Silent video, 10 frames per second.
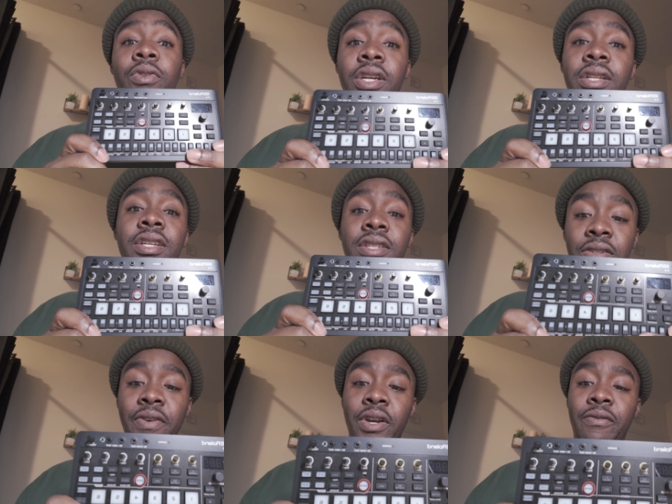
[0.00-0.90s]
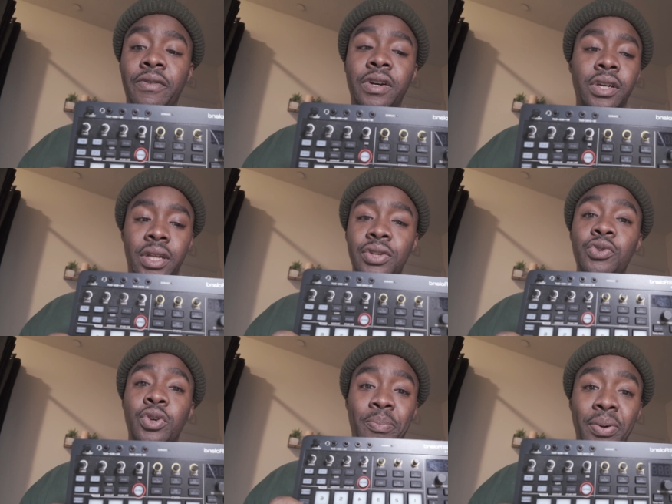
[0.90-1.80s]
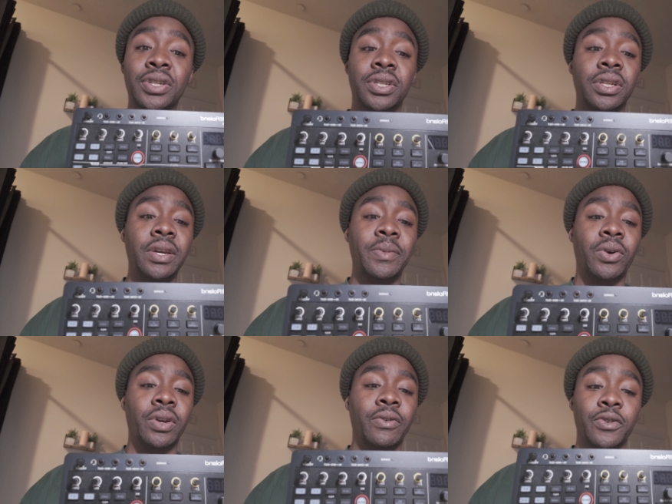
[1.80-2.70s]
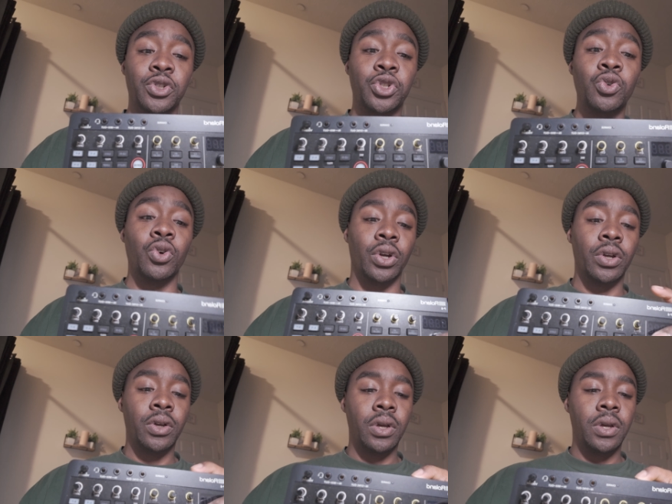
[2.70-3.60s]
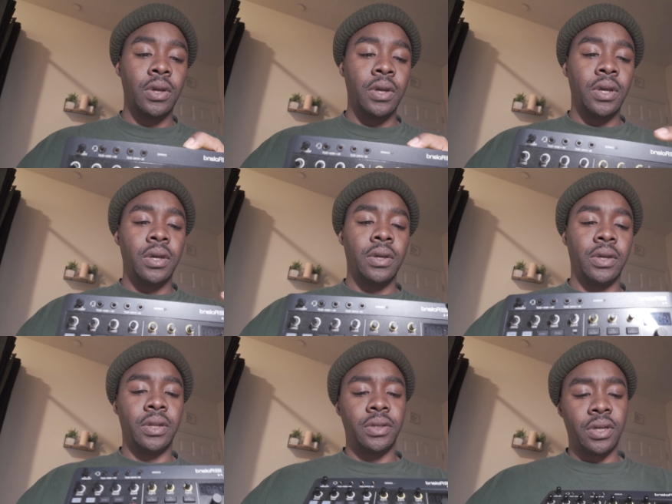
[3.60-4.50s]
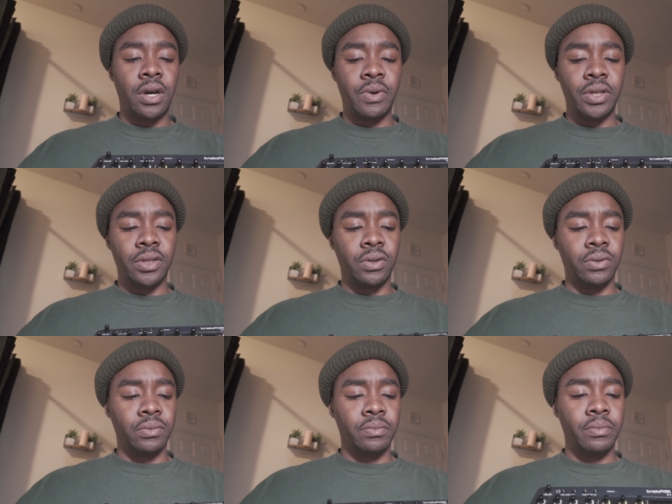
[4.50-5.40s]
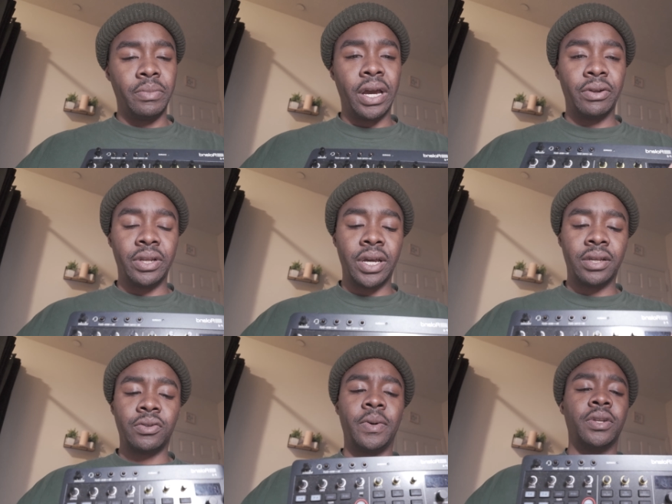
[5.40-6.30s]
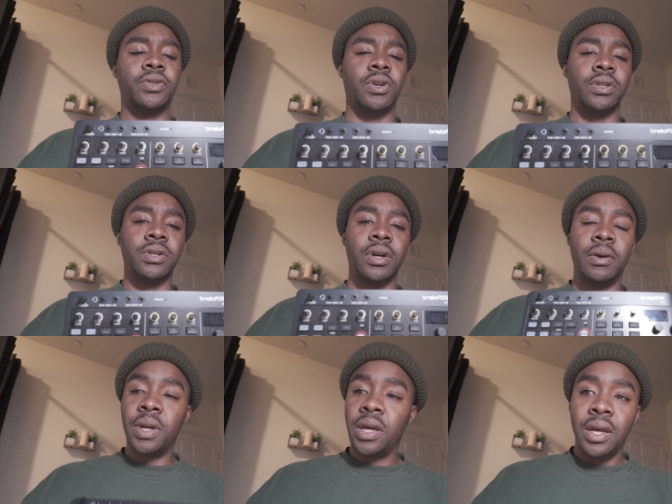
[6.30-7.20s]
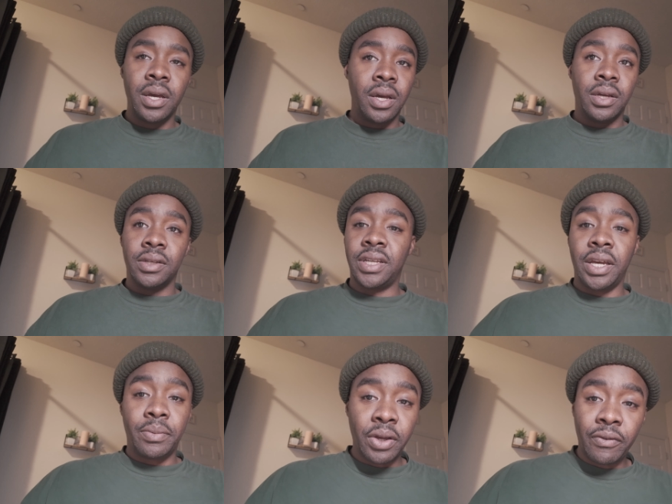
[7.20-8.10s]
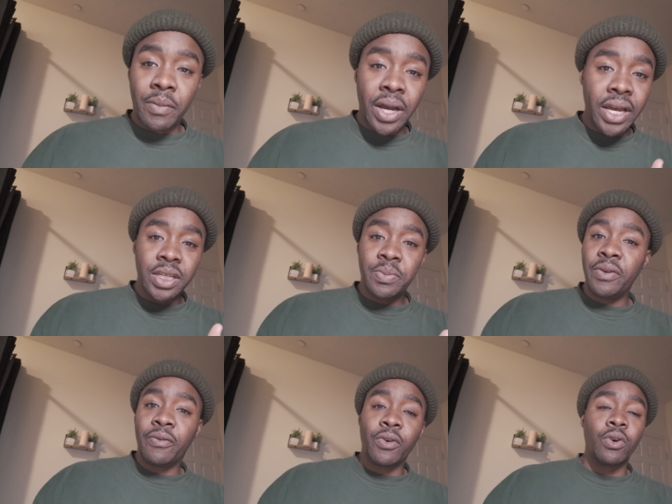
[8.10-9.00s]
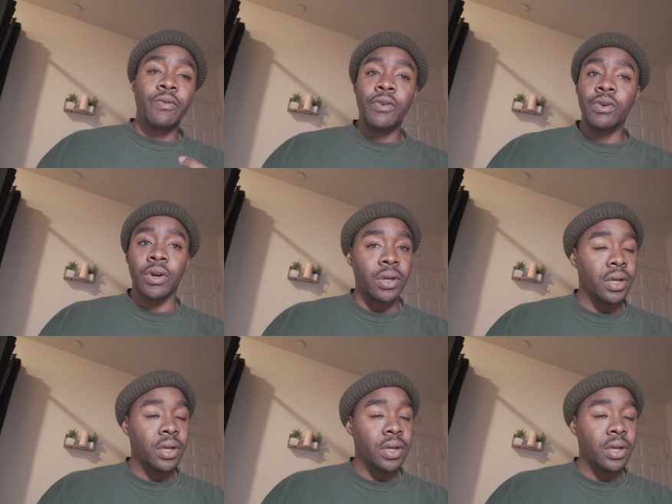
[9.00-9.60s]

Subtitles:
this is very fun, and then you could push the limit on here for sure. And it's always on. Battery died, so I'm about to charge it up. Same thing for my SP404.